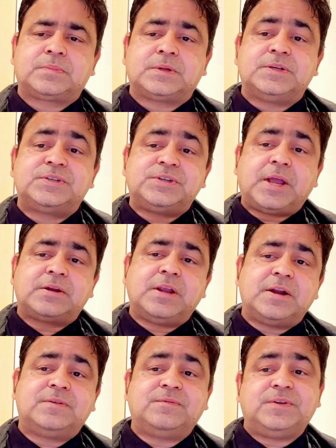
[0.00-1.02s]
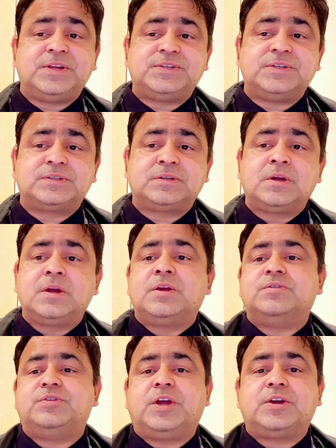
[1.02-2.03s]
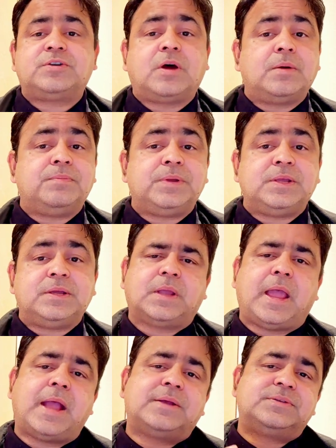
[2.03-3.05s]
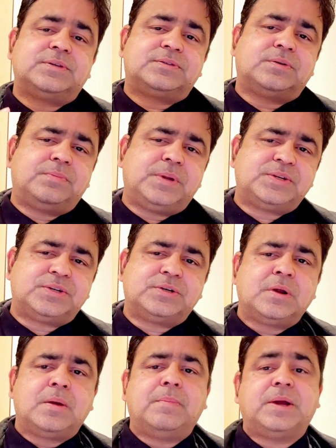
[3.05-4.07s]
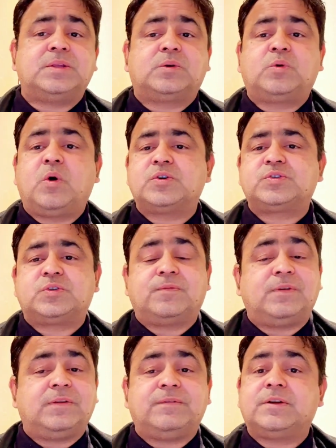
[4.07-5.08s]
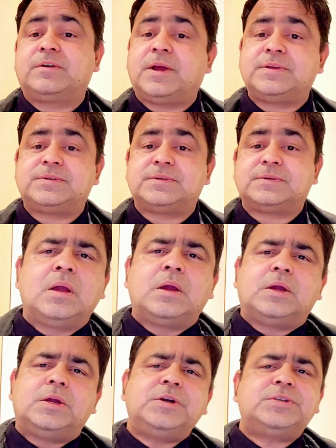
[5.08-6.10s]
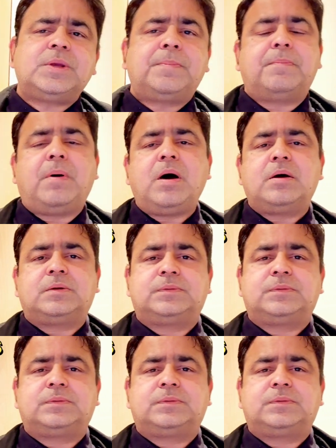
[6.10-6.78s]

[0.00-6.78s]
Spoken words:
stagnant wages that are being exacerbated by the cost of living crisis. It's a part